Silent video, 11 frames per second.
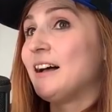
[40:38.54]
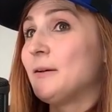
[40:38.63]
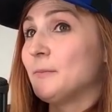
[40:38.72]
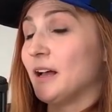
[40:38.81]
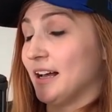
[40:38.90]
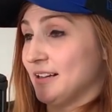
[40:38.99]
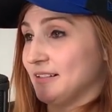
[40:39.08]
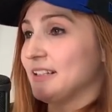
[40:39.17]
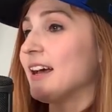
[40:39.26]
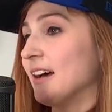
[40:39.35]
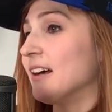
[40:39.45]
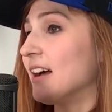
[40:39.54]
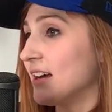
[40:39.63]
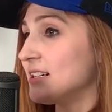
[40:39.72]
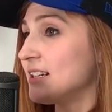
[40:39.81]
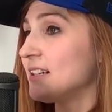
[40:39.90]
Um, I, yeah,
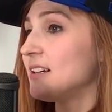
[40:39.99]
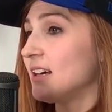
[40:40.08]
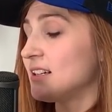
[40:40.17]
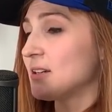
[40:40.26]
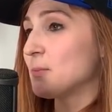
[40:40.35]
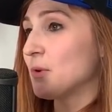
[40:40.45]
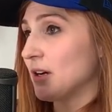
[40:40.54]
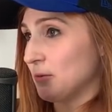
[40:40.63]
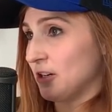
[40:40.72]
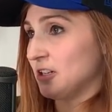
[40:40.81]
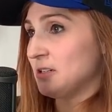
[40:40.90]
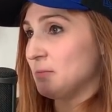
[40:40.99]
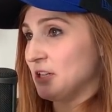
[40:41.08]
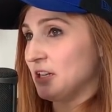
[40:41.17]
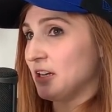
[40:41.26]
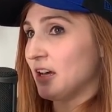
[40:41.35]
I did end up where I wanted to
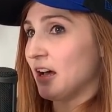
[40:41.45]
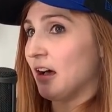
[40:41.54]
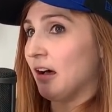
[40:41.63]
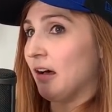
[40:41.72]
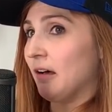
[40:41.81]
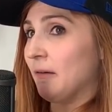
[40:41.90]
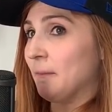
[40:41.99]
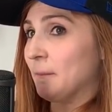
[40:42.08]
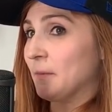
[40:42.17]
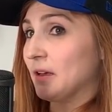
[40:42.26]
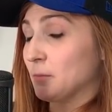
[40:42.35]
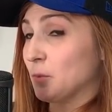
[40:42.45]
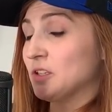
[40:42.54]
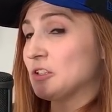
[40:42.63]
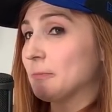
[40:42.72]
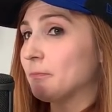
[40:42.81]
be, um,
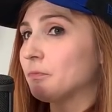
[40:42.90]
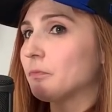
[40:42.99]
which